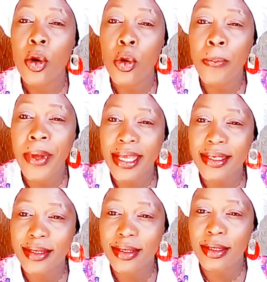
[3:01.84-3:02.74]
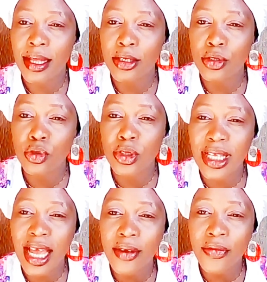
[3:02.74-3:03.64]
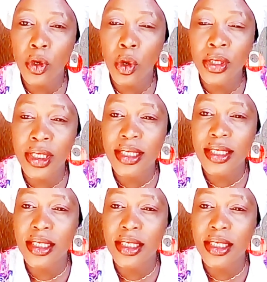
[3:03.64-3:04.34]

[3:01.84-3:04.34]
obese that you start having all these